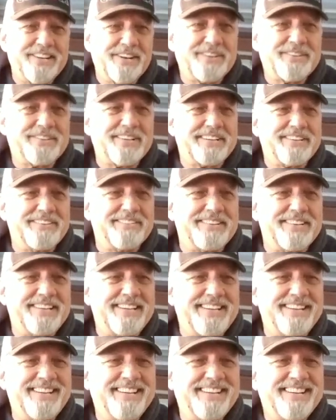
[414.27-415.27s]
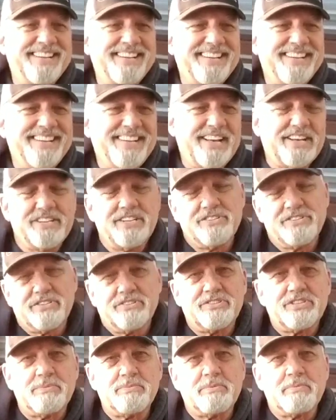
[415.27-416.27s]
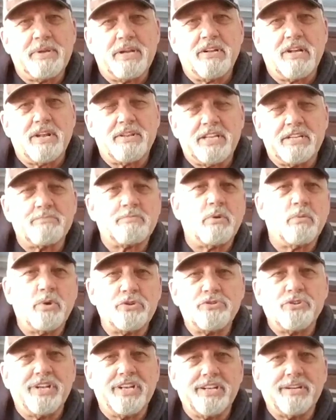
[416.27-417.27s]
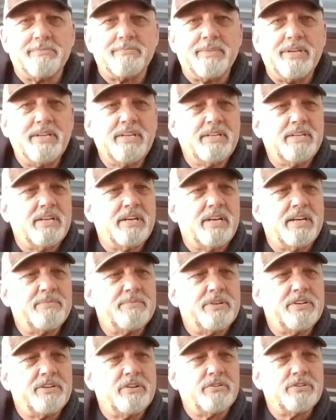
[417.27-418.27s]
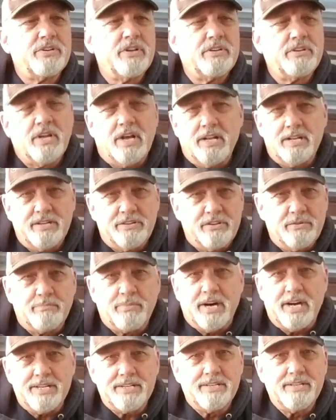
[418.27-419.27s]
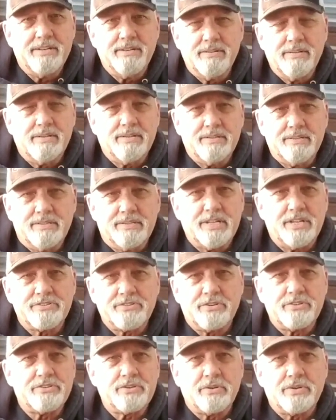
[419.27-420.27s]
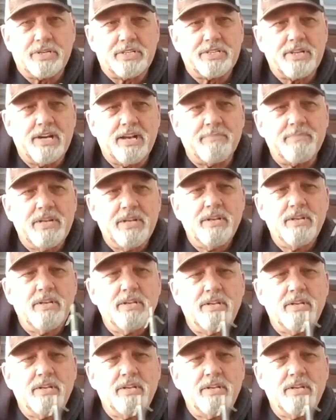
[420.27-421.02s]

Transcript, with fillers: another thing you need, and there seems to be a lot of things, but once you get them, uh, um, you don't, I mean, you buy a dozen or so at a time,